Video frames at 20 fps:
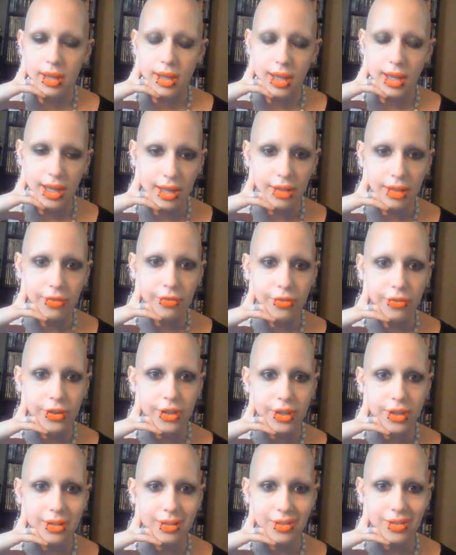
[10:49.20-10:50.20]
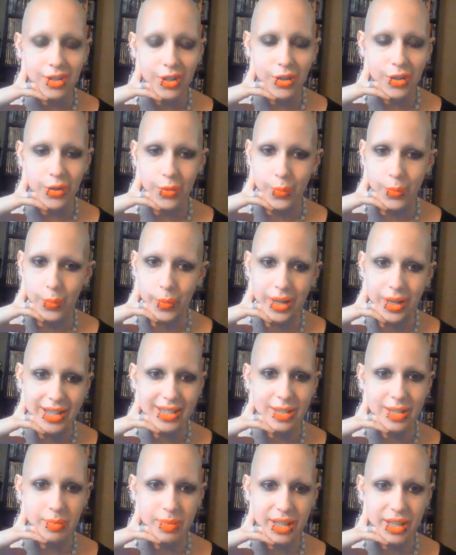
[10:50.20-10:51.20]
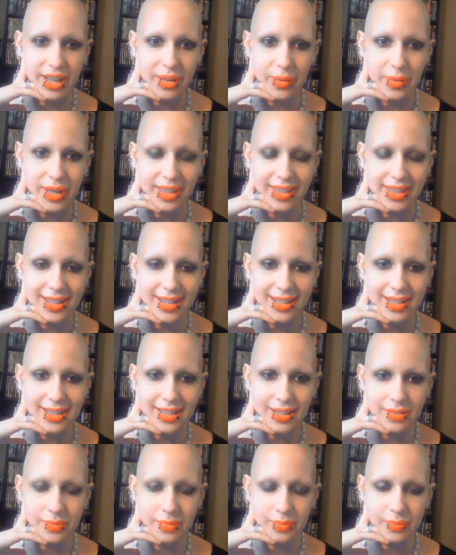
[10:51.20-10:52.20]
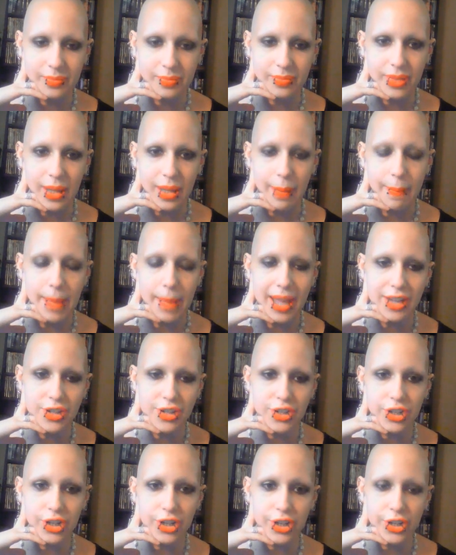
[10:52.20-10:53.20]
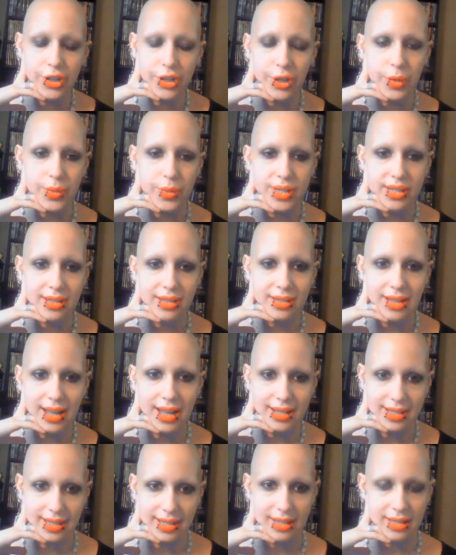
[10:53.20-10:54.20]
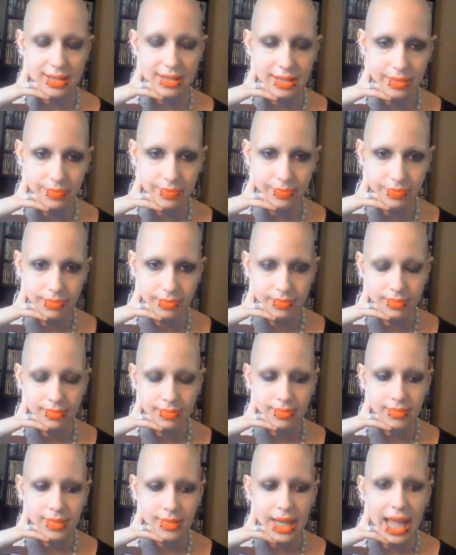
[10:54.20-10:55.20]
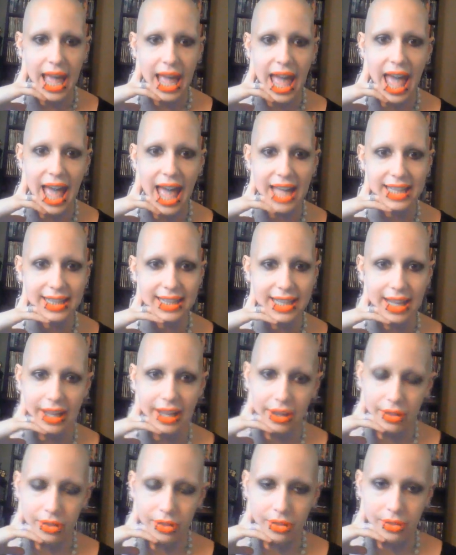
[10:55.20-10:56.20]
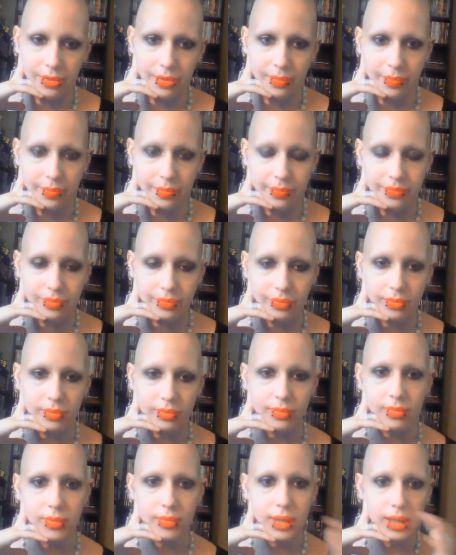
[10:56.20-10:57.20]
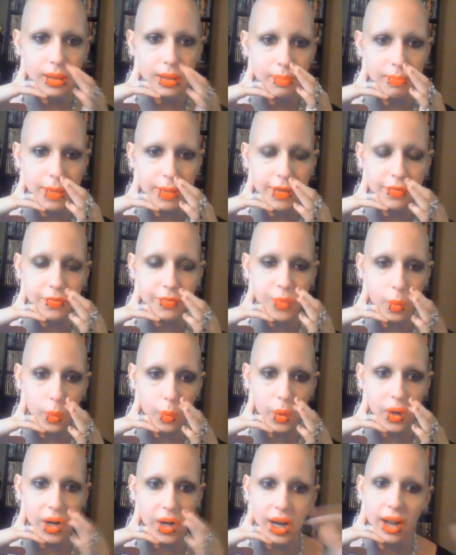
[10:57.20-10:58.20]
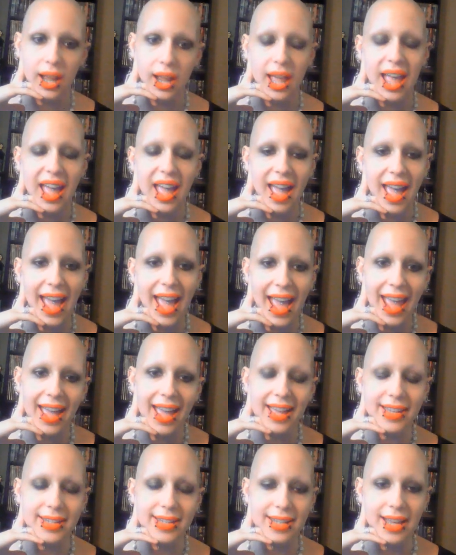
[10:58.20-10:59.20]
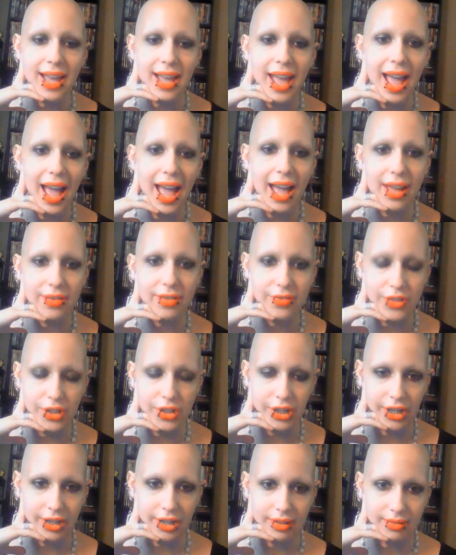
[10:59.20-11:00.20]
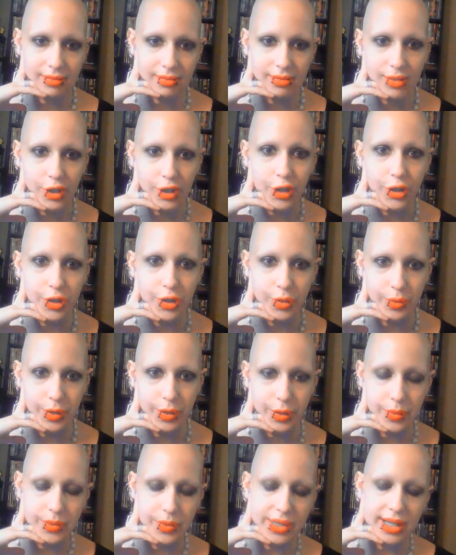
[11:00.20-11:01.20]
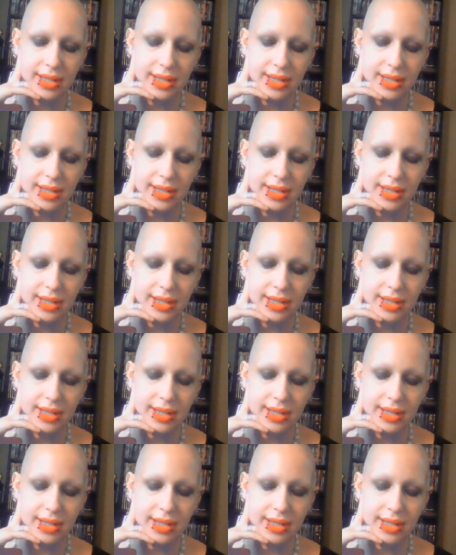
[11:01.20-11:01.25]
If you want to play with it, make sure you discuss it at length before and after you use